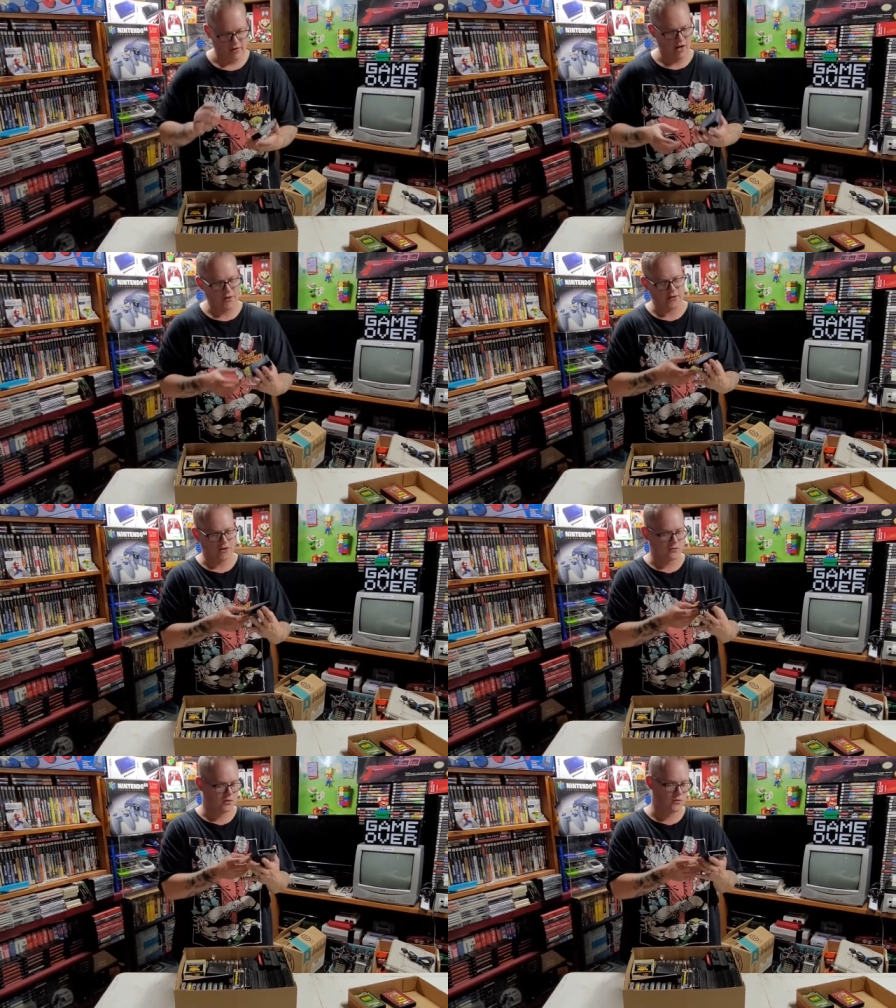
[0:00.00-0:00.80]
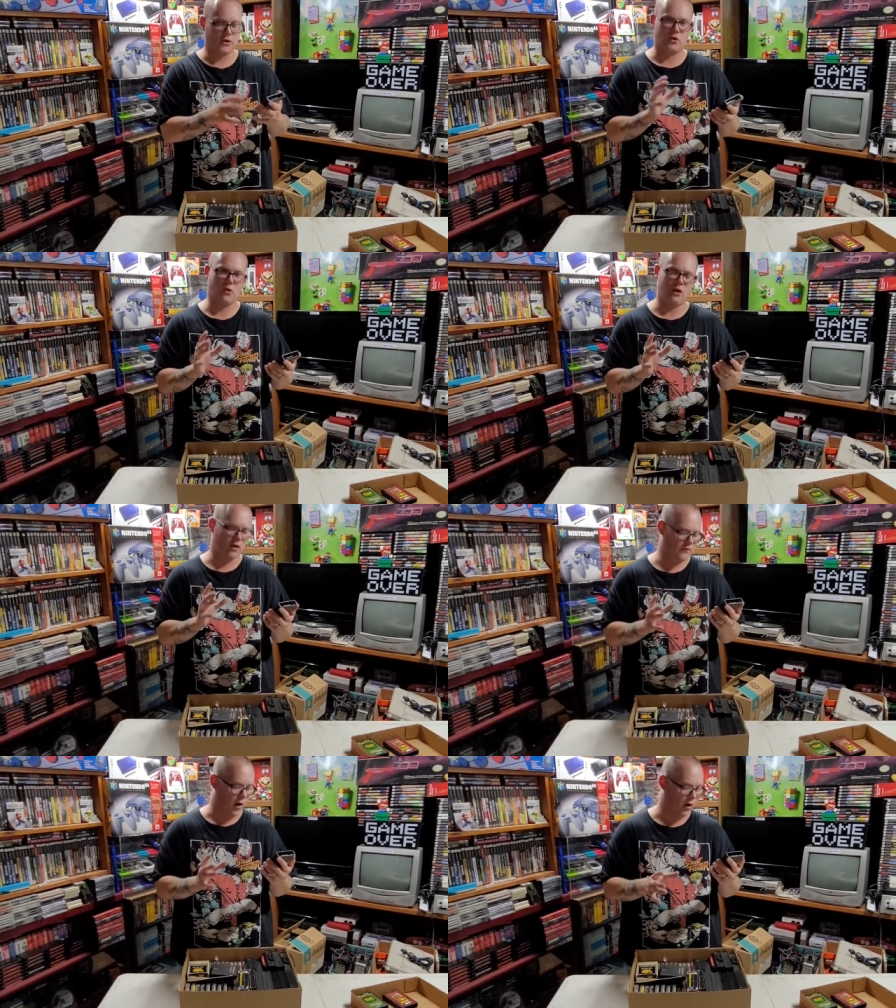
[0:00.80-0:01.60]
I thought this one was really cool. I
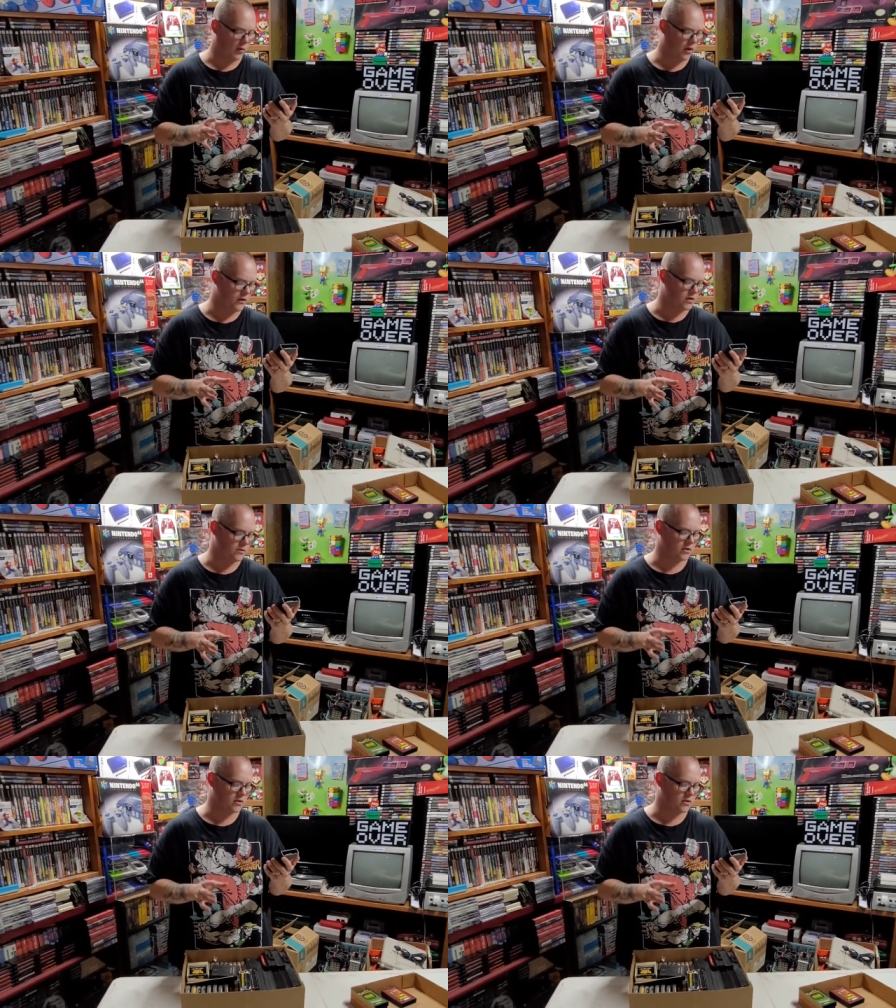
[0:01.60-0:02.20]
love the artwork on this one.